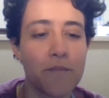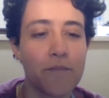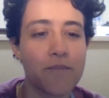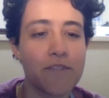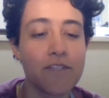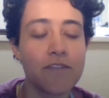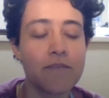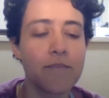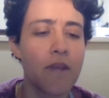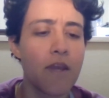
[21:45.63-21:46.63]

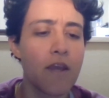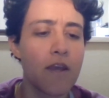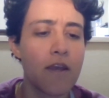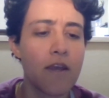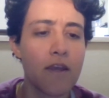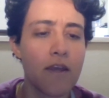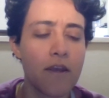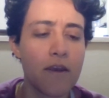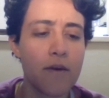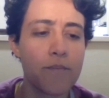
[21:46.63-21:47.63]
season.
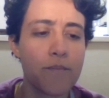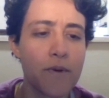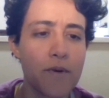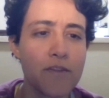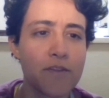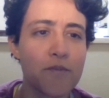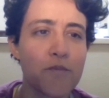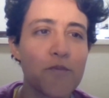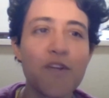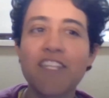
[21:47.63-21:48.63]
And
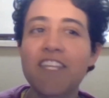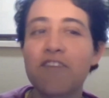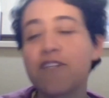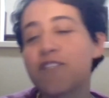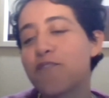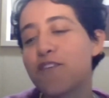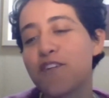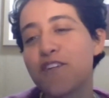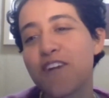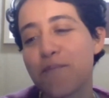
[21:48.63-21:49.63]
the rest of the
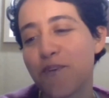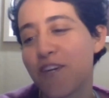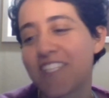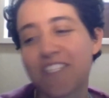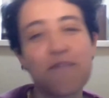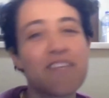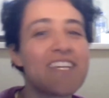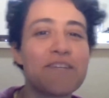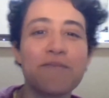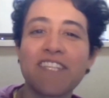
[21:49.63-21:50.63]
year I'm doing something
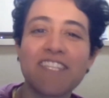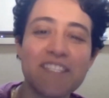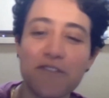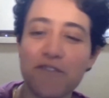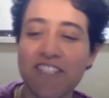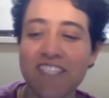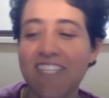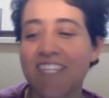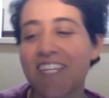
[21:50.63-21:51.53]
completely different.